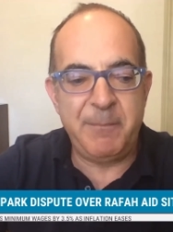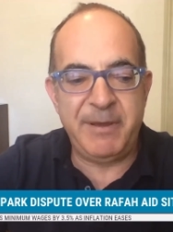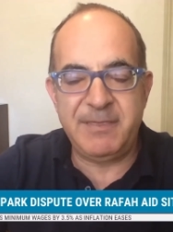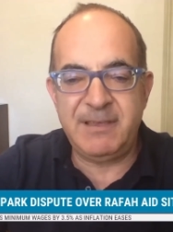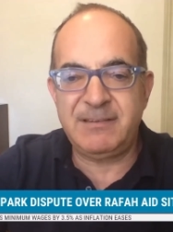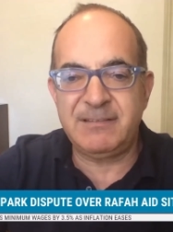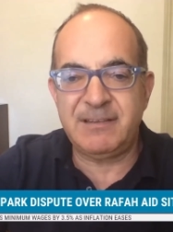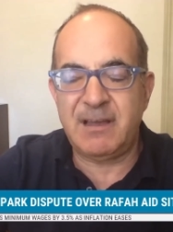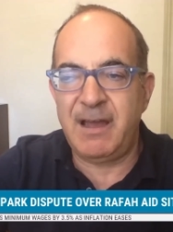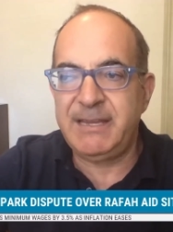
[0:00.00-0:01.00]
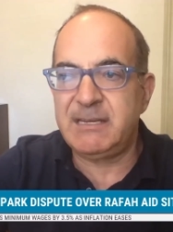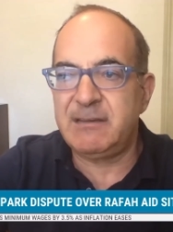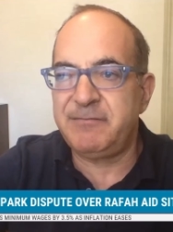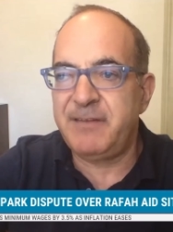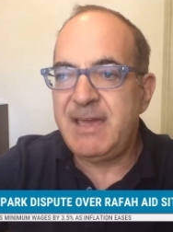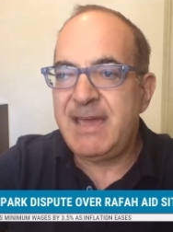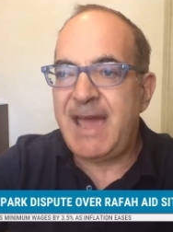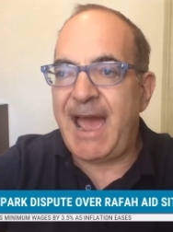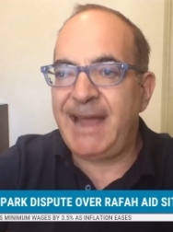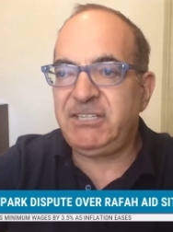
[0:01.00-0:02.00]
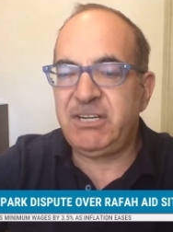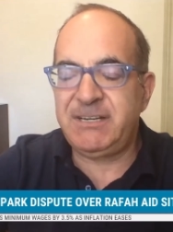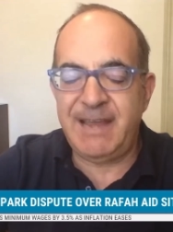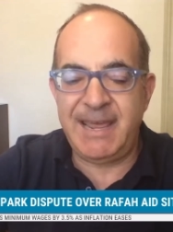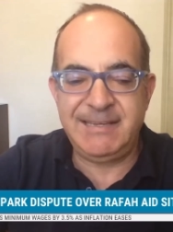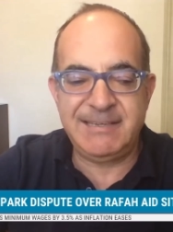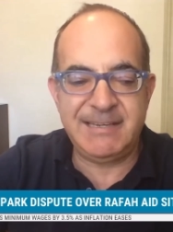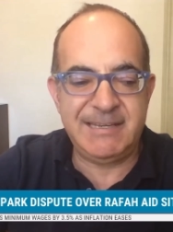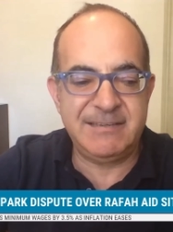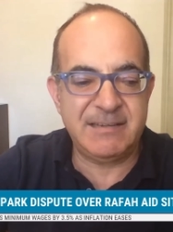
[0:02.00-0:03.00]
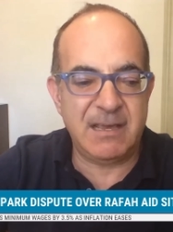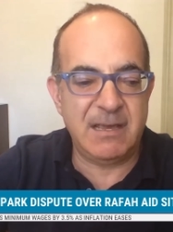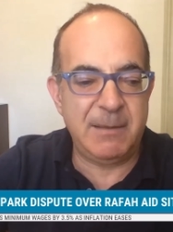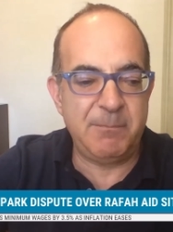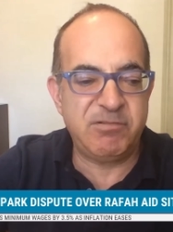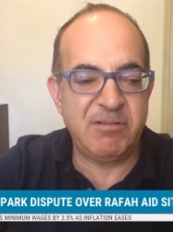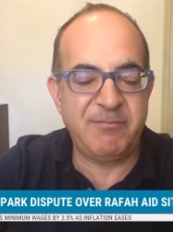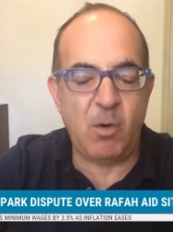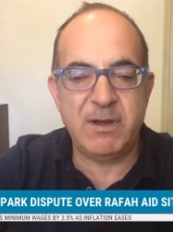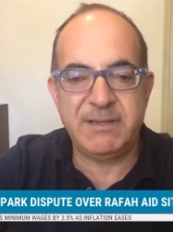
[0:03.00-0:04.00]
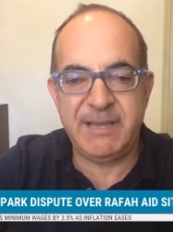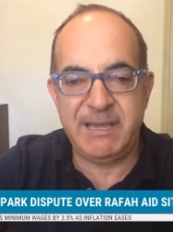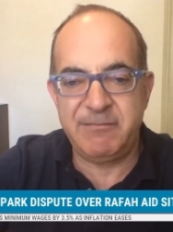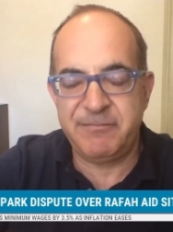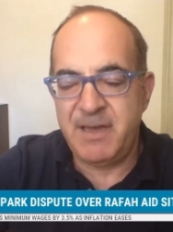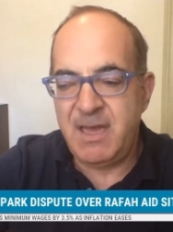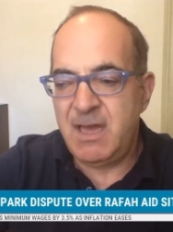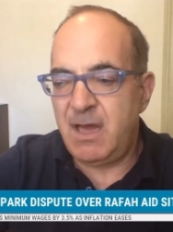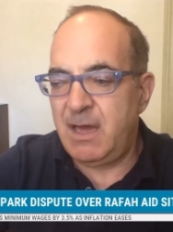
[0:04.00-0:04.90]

But this is a kind of agitated, provocative,